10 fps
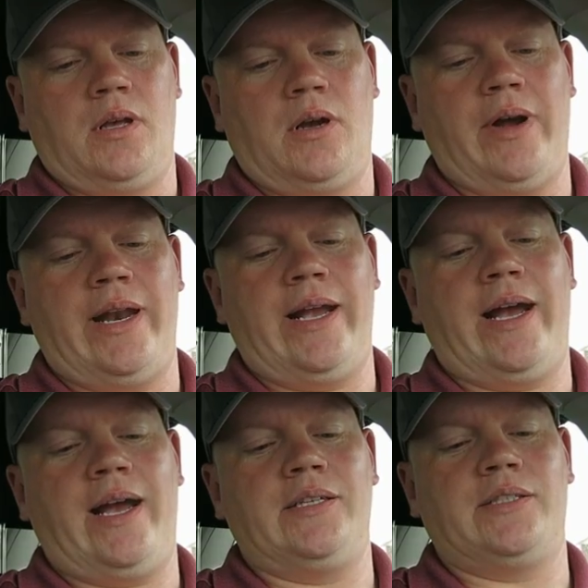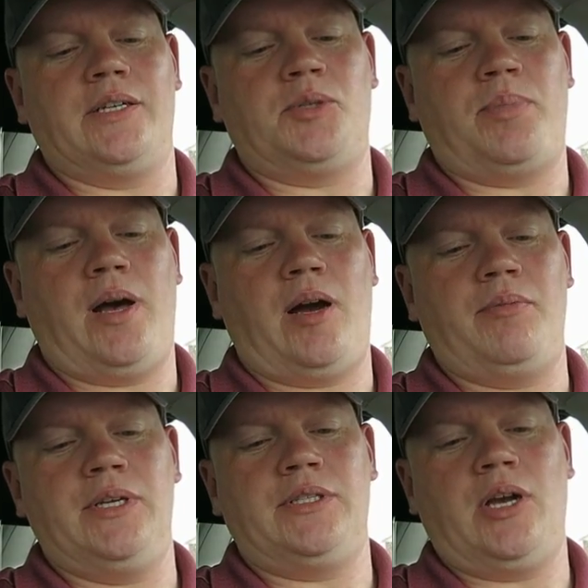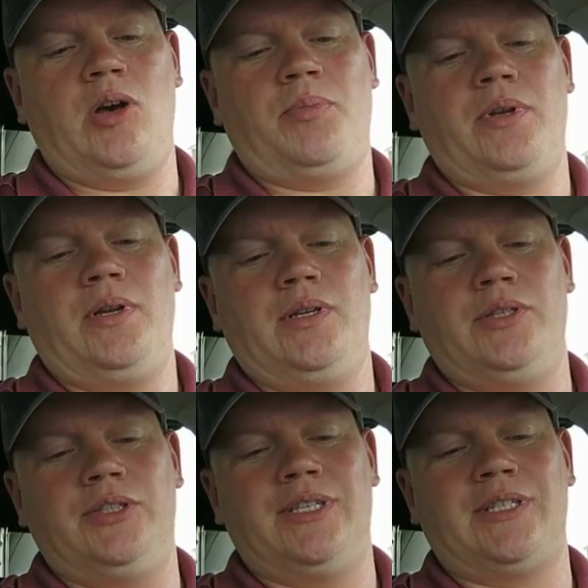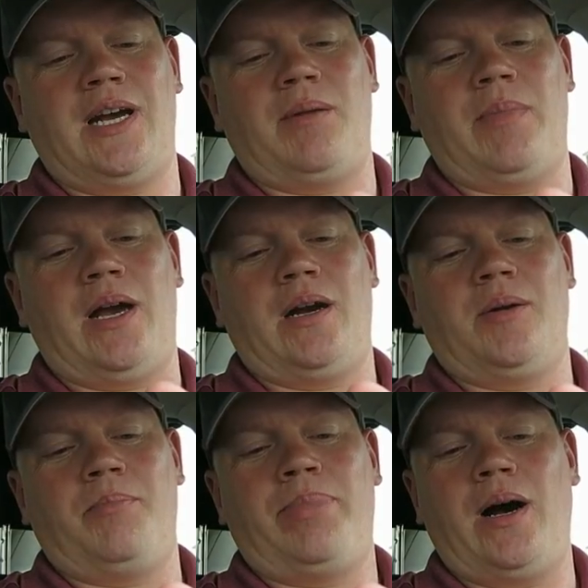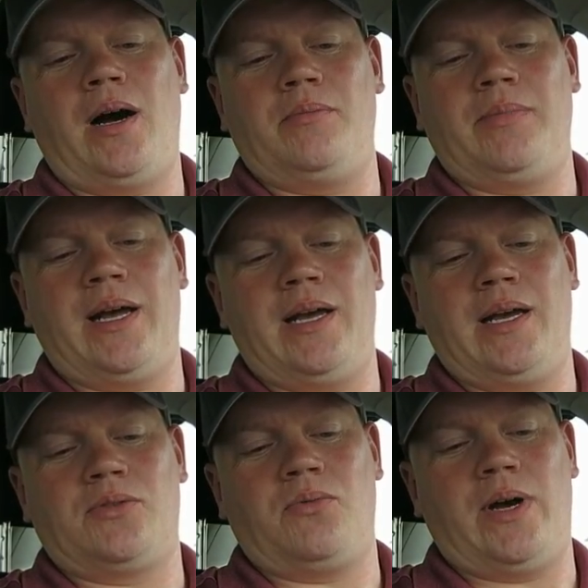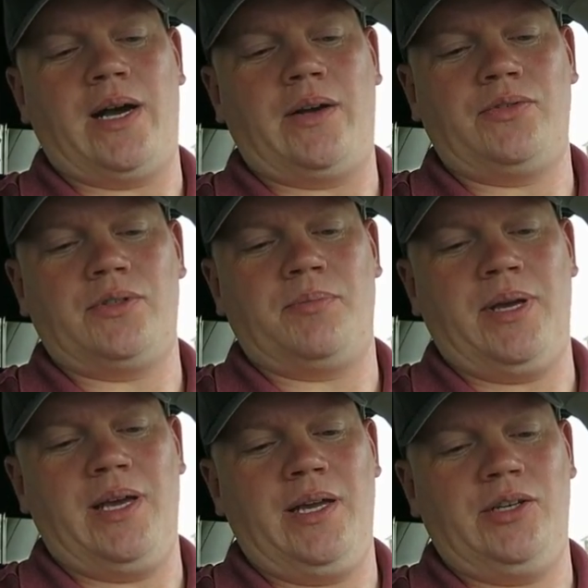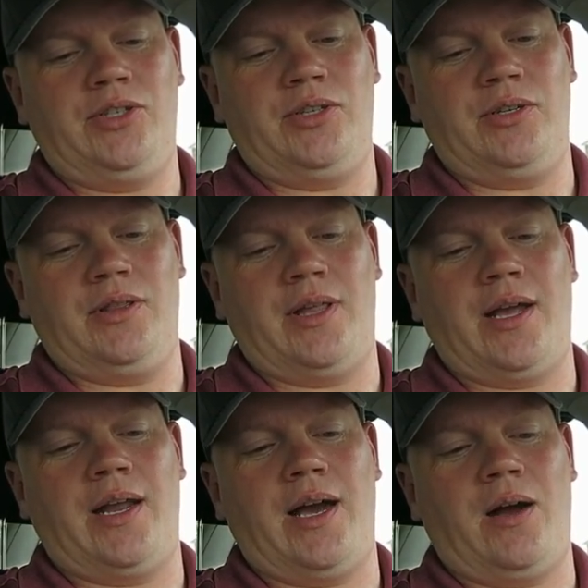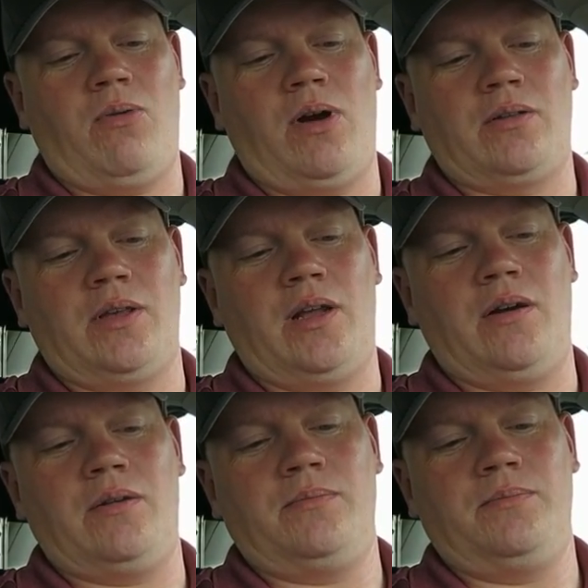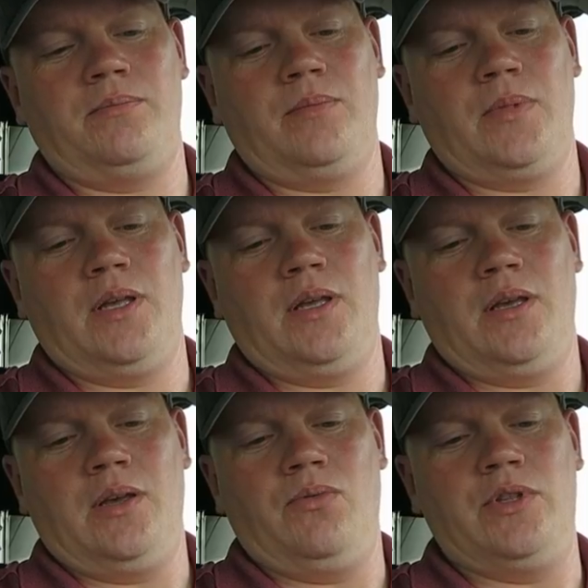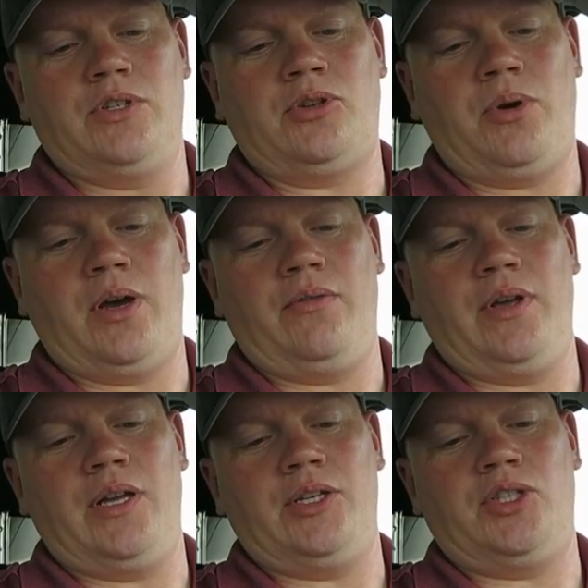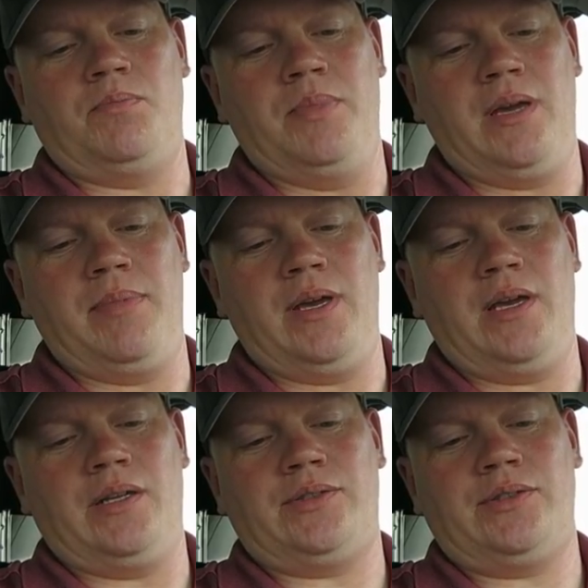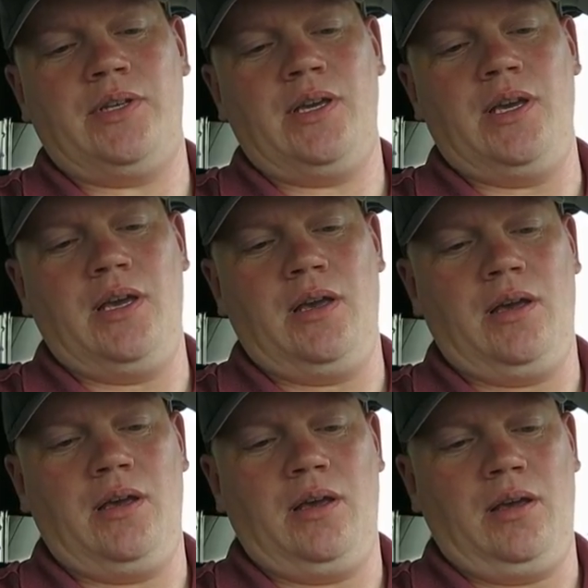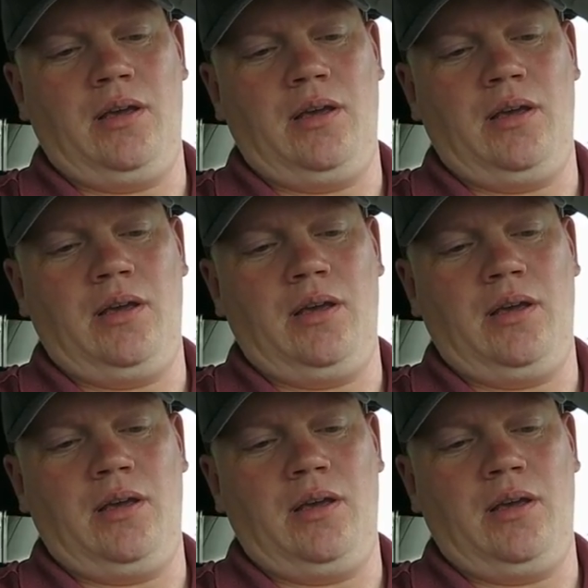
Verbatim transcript: Alrighty guys, let's pop this open. Just like Malcolm popped my ex-wife's peach that night I walked in on him with his twelve inch B B C.